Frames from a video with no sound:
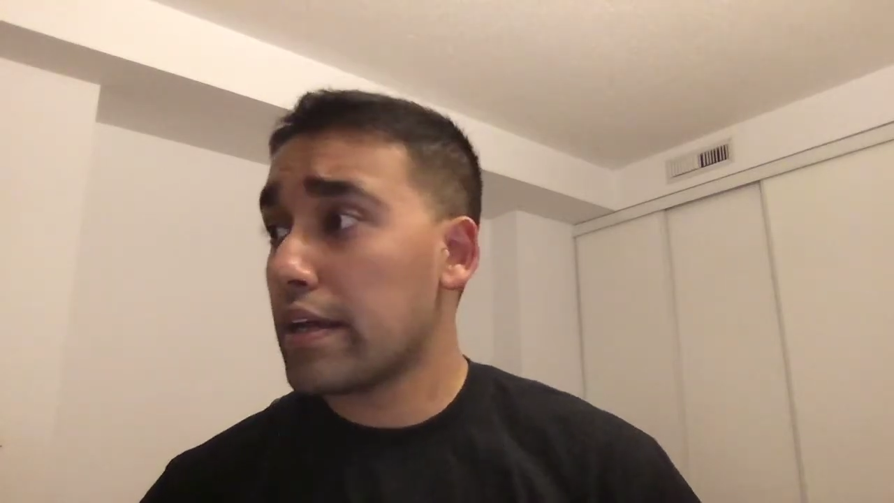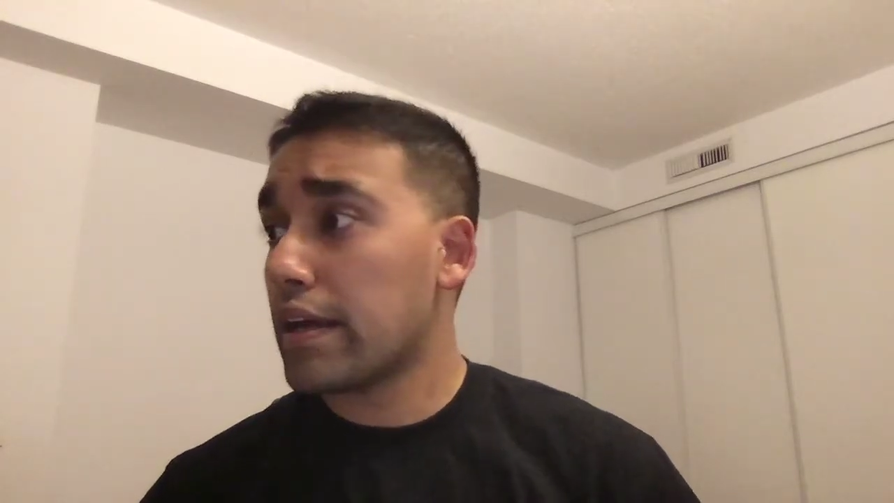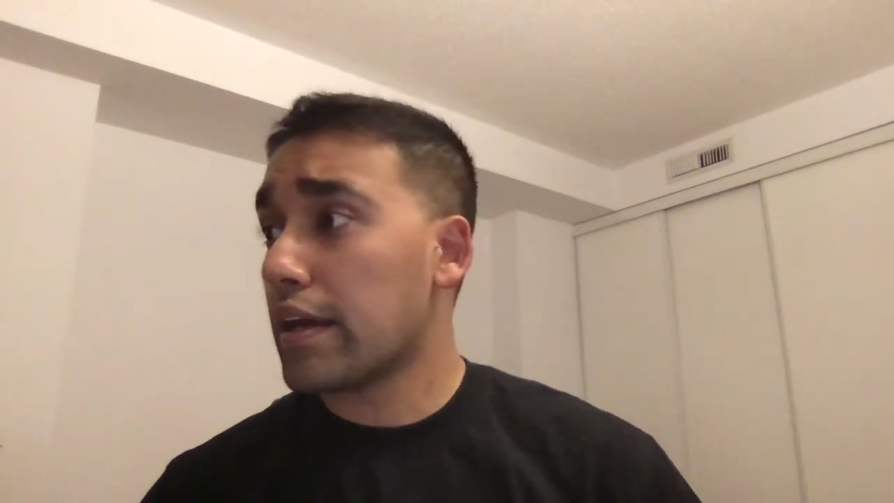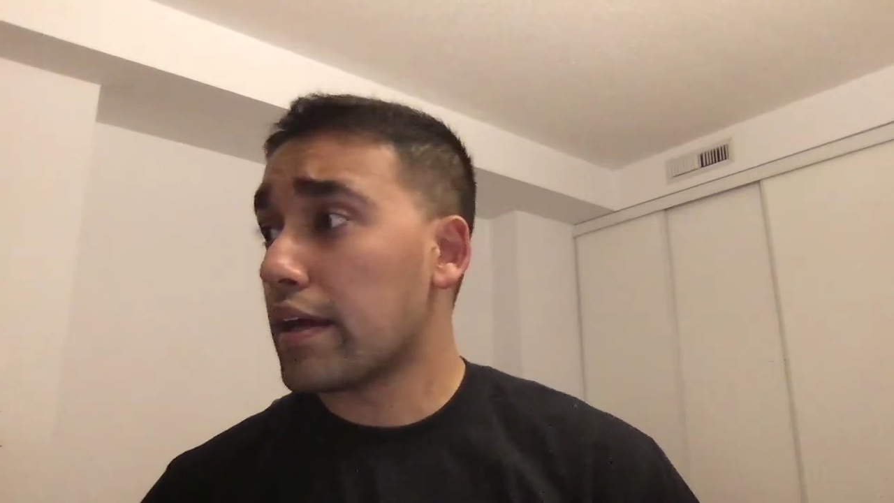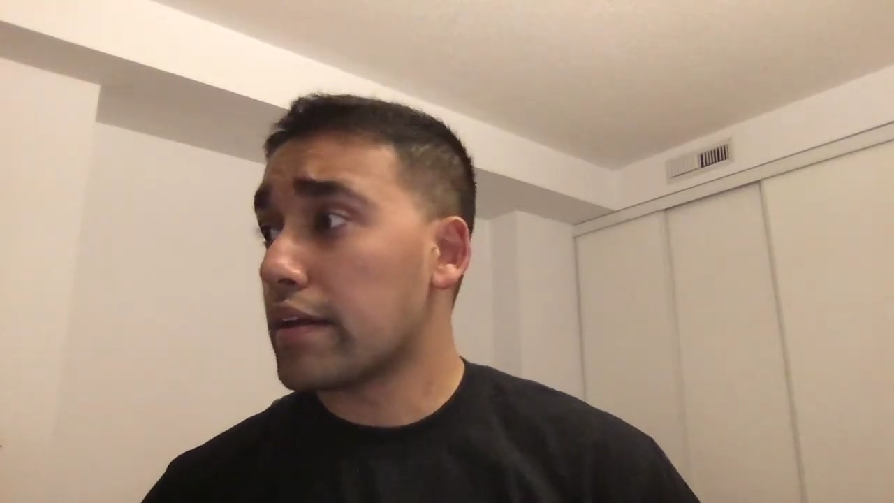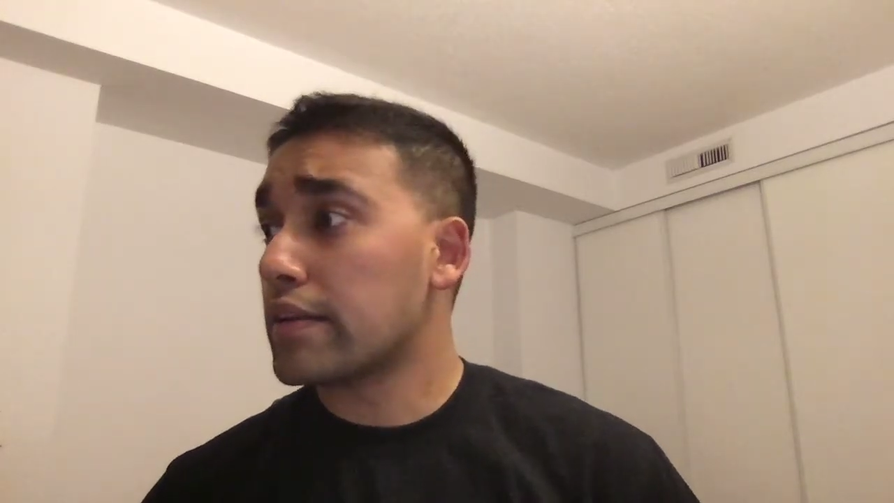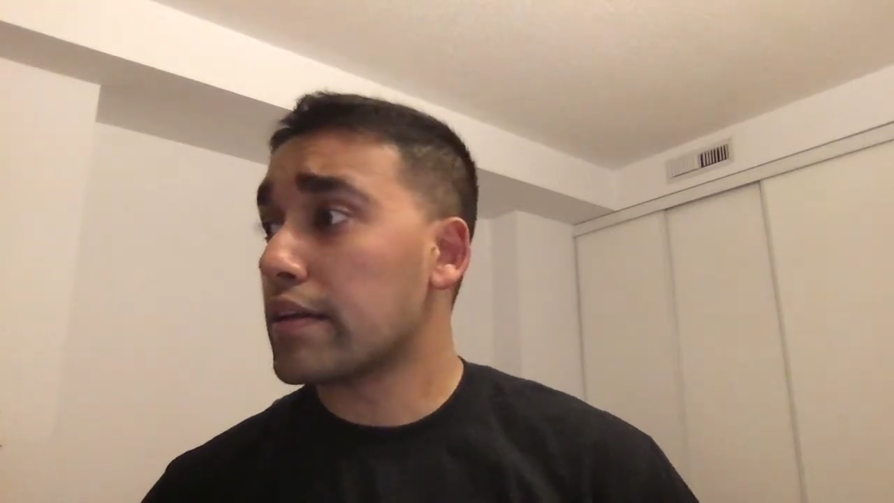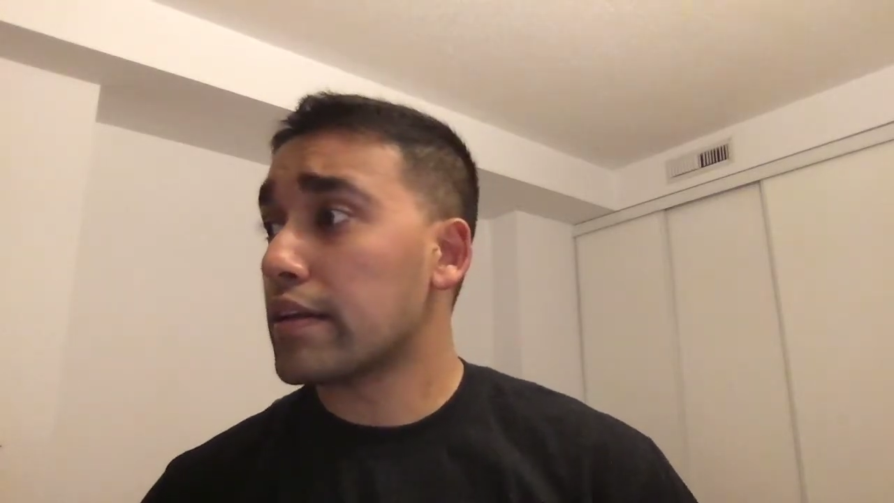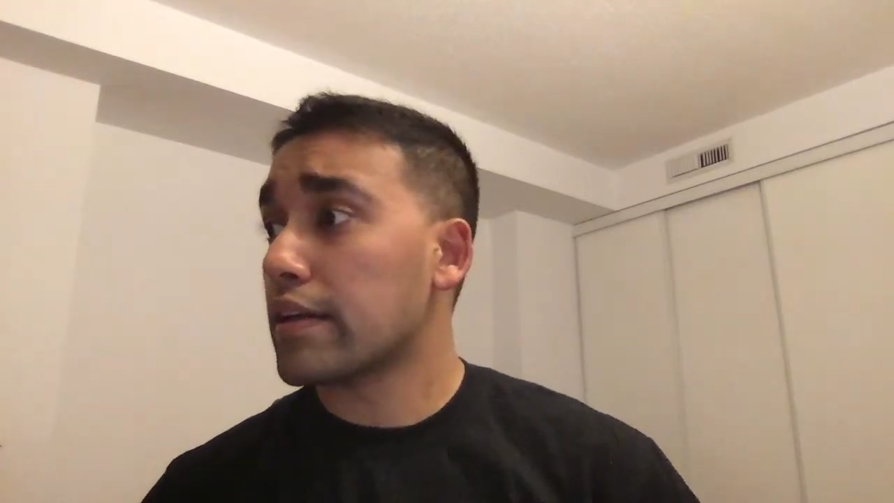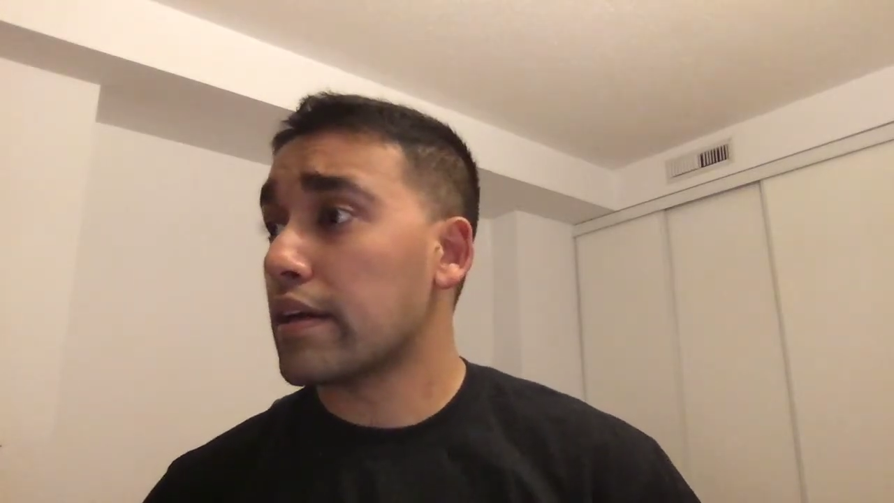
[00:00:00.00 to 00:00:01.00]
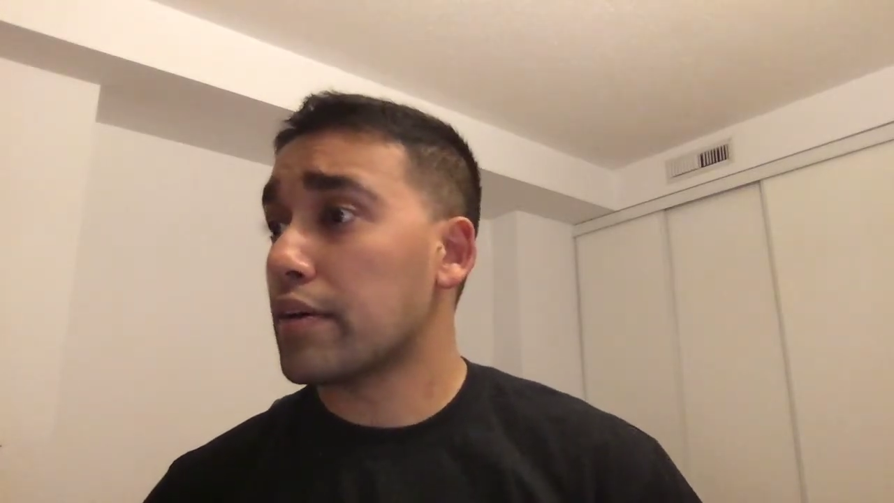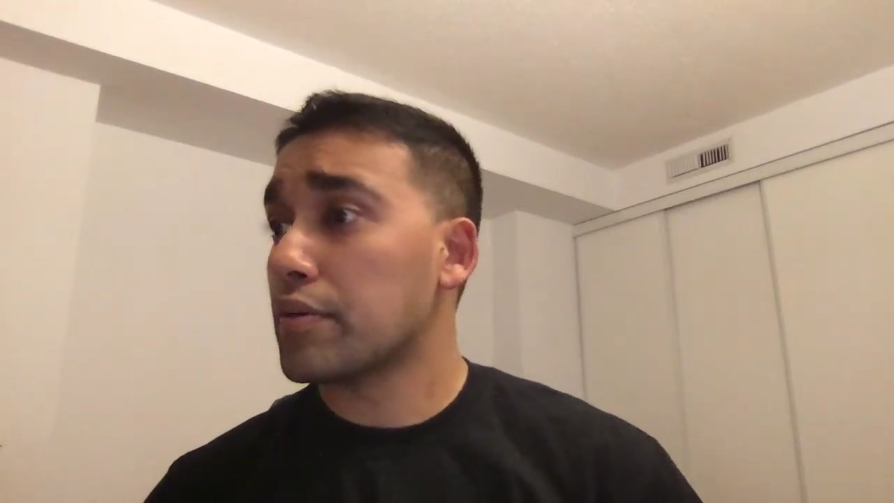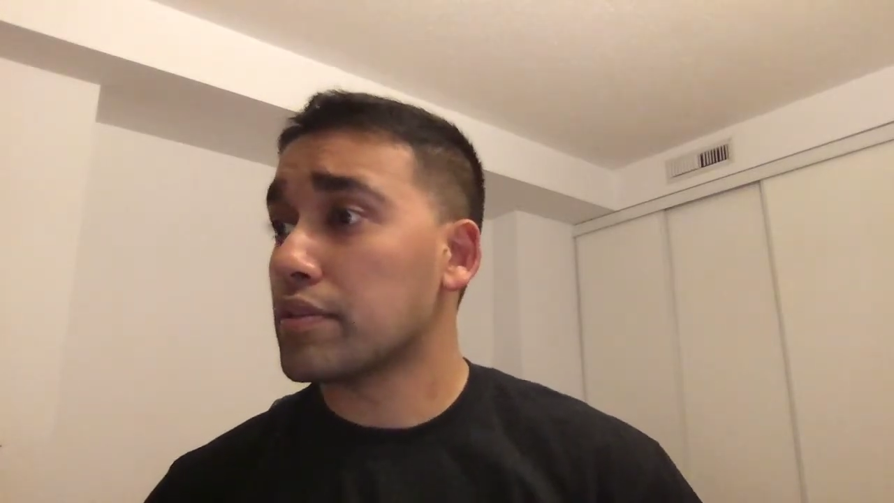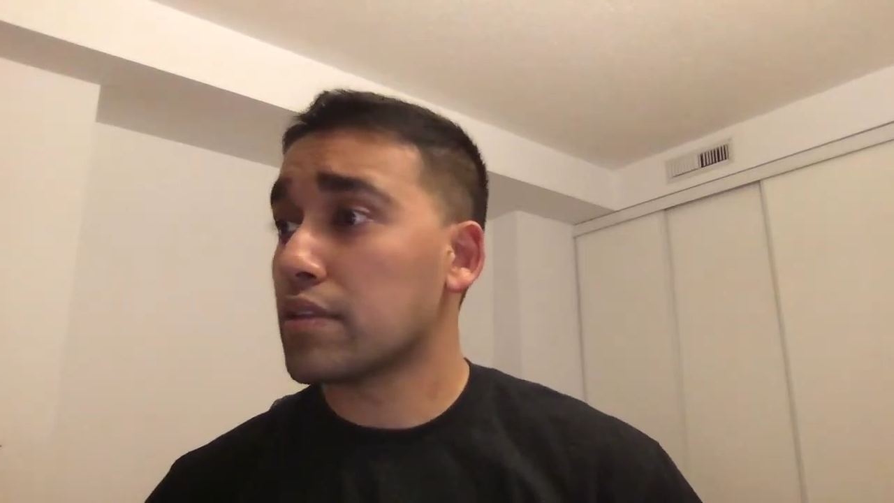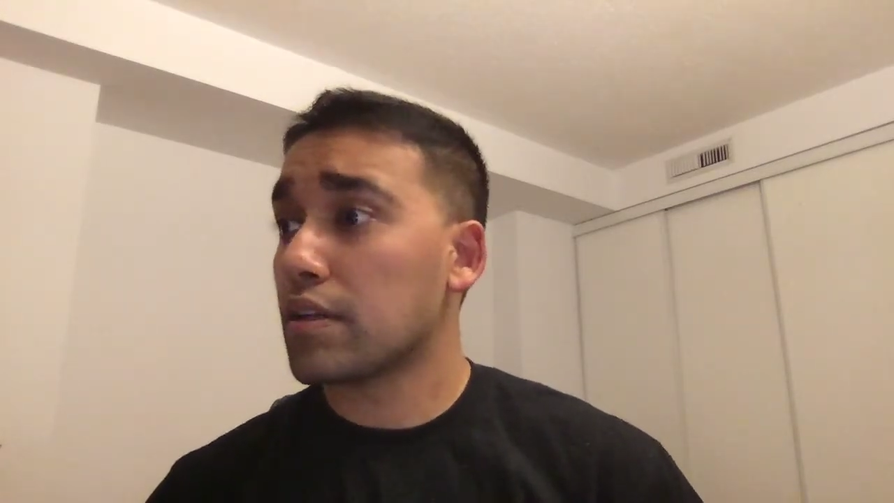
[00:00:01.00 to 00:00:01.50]
And it
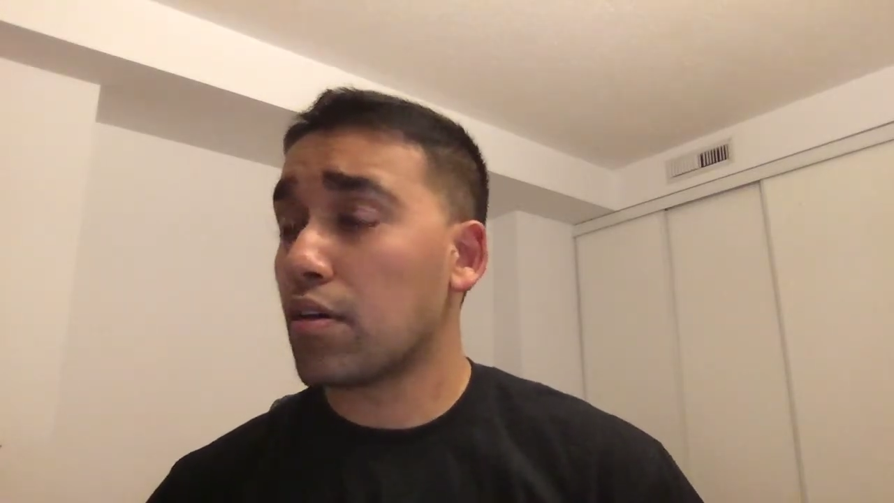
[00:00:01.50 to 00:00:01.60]
was an